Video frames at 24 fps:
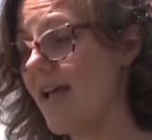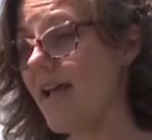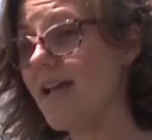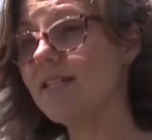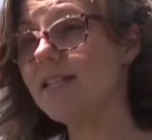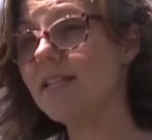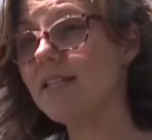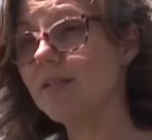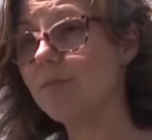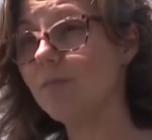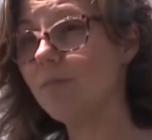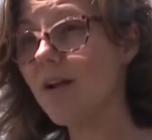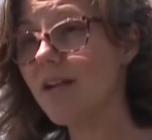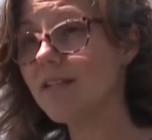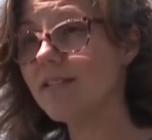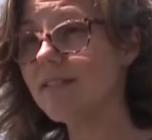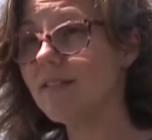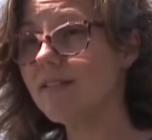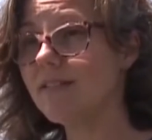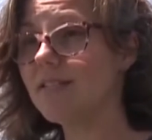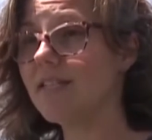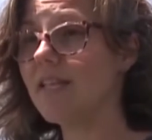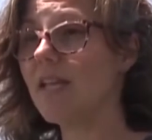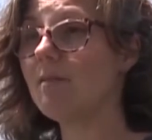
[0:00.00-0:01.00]

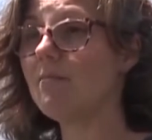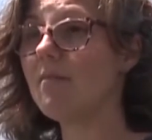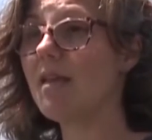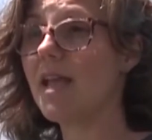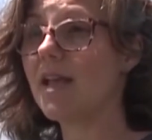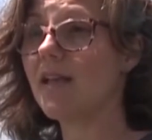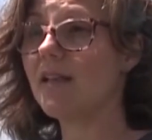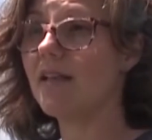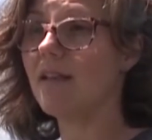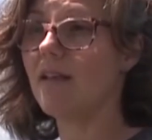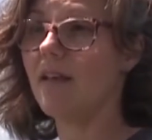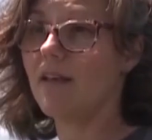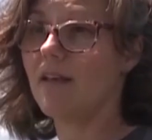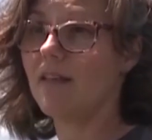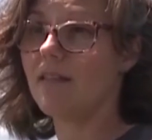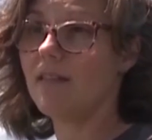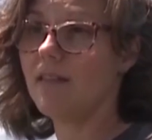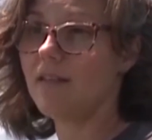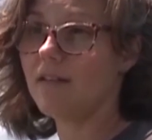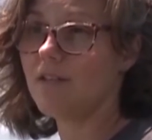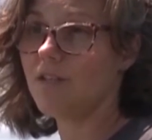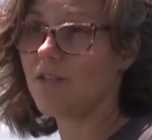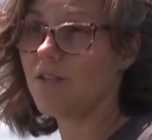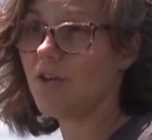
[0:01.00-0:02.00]
antidepressants can make
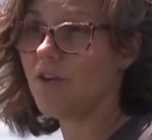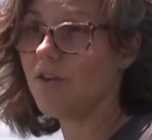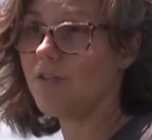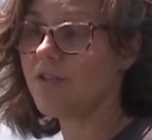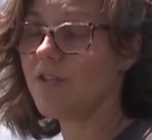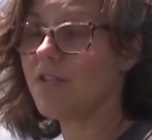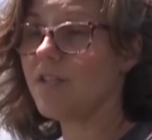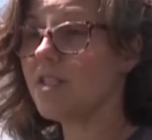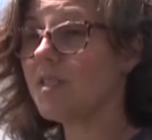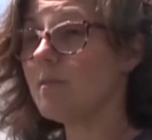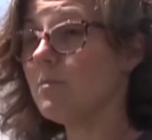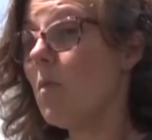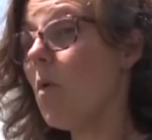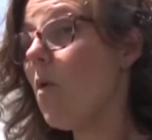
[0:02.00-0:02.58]
the detergents